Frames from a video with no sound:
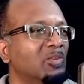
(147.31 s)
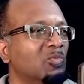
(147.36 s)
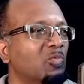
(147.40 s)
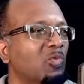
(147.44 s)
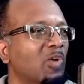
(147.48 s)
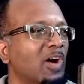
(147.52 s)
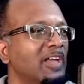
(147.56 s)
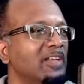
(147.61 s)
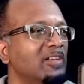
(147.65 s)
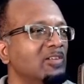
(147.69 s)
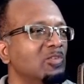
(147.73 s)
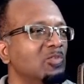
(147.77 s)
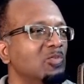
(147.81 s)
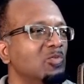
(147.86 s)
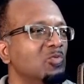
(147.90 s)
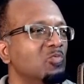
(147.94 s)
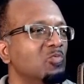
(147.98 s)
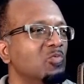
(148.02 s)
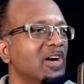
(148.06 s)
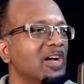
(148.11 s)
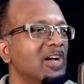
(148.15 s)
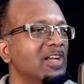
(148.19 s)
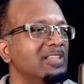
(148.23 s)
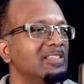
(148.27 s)
the one who
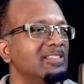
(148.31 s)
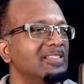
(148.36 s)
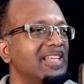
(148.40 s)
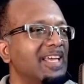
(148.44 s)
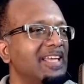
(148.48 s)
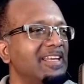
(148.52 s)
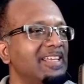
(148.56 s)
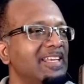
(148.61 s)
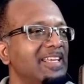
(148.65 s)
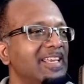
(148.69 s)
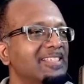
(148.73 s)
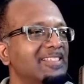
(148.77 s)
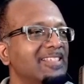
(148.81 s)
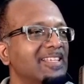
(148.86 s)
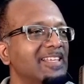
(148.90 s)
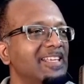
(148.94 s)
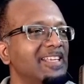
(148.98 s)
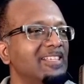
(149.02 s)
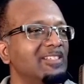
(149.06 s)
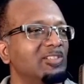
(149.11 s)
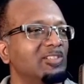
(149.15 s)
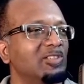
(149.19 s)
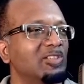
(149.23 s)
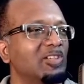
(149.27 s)
was and is and
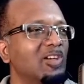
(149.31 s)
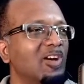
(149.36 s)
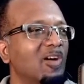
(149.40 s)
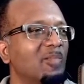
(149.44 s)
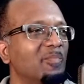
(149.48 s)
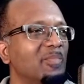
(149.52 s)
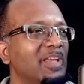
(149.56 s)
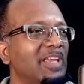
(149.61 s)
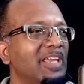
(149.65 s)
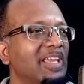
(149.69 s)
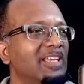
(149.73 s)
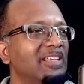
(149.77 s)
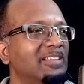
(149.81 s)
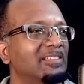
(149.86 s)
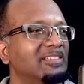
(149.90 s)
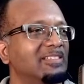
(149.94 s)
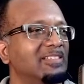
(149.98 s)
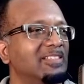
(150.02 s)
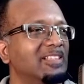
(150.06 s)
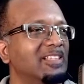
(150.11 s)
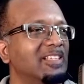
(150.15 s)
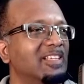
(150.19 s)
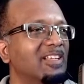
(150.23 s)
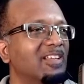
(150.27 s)
is to come
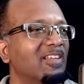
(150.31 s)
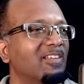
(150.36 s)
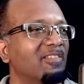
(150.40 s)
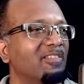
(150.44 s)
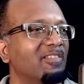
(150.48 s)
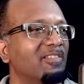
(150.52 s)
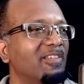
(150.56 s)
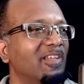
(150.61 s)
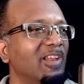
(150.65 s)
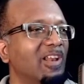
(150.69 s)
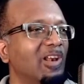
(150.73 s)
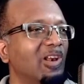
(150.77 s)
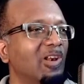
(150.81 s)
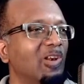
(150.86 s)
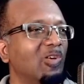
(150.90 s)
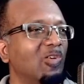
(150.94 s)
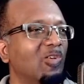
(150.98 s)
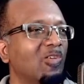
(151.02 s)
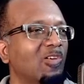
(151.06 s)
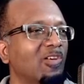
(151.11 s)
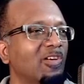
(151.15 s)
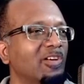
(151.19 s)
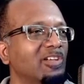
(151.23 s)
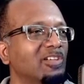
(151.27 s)
is the
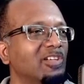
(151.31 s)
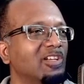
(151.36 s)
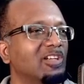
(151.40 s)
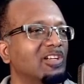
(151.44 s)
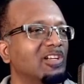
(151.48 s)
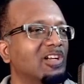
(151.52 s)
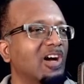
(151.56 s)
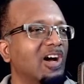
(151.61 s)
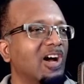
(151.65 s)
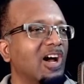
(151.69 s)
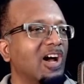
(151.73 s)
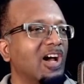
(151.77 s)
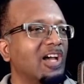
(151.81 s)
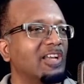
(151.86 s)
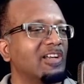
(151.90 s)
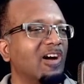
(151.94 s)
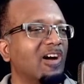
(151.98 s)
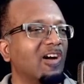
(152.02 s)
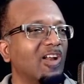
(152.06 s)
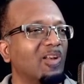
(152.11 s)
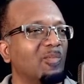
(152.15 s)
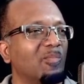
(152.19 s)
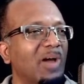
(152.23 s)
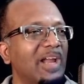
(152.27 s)
Lord God
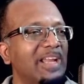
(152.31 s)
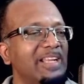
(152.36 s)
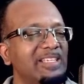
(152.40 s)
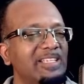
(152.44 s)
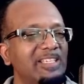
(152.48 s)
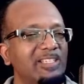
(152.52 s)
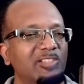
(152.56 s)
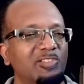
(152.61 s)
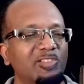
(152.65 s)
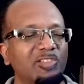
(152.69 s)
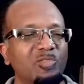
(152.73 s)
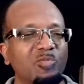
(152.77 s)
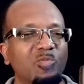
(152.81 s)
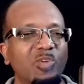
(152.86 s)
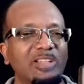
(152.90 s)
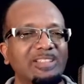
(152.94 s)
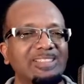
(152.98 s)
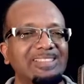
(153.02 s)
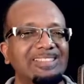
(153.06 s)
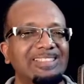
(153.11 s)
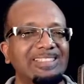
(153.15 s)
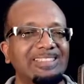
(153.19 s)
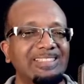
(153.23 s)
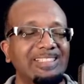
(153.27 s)
Almighty. So the
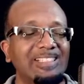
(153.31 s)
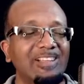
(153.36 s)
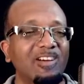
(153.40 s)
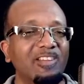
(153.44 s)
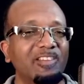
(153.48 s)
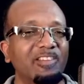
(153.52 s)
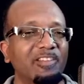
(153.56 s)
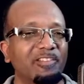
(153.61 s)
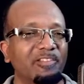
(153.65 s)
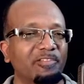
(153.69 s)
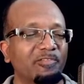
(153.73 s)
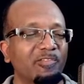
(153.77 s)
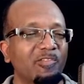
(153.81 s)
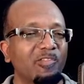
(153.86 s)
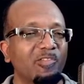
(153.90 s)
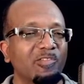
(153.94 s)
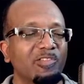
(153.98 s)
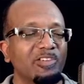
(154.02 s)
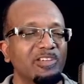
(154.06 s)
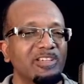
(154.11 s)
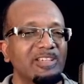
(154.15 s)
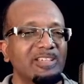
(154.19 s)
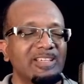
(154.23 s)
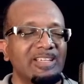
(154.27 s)
one sitting on the
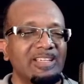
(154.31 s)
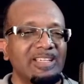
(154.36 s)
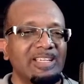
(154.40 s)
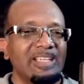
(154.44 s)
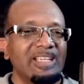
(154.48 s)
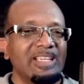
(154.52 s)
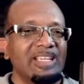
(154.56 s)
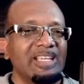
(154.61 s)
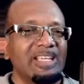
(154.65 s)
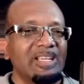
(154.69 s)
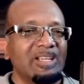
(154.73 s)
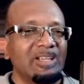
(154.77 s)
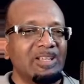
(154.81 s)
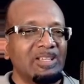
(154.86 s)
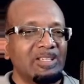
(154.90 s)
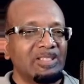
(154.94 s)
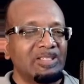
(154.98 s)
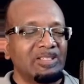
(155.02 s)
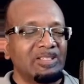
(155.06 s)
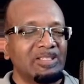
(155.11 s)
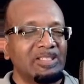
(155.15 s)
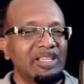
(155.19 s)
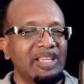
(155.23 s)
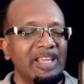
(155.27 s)
throne
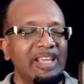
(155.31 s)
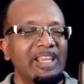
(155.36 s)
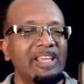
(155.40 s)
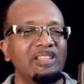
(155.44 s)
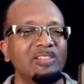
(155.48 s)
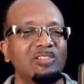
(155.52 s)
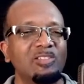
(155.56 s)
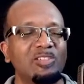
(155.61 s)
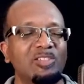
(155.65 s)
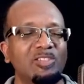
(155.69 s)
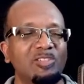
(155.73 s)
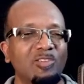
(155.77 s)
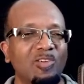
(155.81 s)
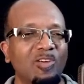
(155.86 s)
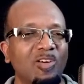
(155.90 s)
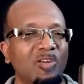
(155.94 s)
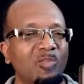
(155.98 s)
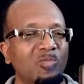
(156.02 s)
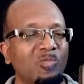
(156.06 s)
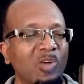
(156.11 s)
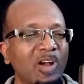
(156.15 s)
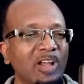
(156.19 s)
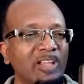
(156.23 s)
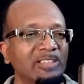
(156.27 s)
is
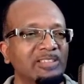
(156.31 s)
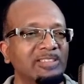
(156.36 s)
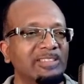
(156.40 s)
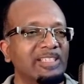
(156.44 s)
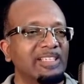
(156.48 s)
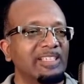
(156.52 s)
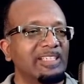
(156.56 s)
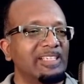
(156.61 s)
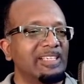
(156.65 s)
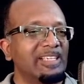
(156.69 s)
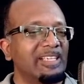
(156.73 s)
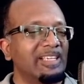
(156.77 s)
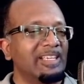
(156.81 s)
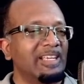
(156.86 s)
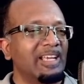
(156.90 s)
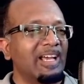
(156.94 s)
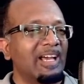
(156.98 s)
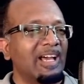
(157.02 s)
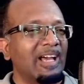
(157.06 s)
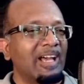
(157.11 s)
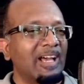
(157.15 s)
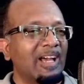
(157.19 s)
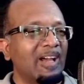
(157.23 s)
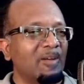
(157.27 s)
or was,
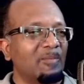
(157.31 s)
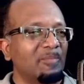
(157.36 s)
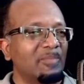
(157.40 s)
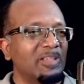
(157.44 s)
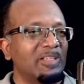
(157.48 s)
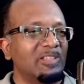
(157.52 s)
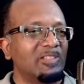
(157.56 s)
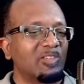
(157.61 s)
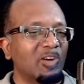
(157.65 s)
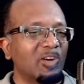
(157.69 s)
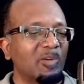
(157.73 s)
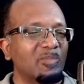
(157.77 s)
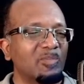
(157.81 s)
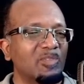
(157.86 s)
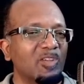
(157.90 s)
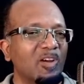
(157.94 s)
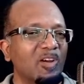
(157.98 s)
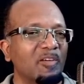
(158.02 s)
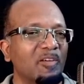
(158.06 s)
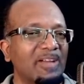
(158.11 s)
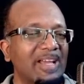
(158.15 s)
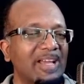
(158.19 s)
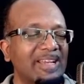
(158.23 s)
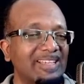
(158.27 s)
um, in terms
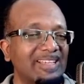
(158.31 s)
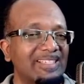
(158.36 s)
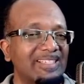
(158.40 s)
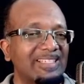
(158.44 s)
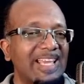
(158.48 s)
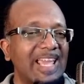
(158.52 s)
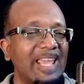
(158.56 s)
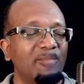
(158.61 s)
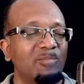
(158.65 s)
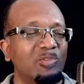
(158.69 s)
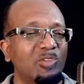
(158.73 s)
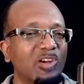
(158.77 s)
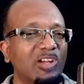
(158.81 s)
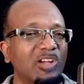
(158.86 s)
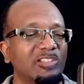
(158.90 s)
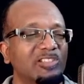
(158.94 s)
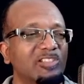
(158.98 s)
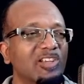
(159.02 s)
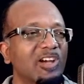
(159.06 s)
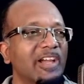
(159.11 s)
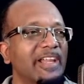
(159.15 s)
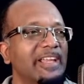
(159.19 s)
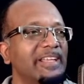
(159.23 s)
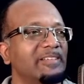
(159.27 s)
of at the time
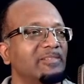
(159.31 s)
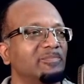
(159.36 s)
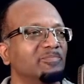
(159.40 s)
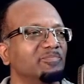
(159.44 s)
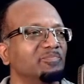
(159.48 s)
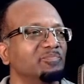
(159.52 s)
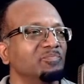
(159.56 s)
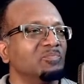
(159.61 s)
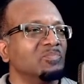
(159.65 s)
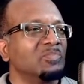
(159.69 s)
John saw it,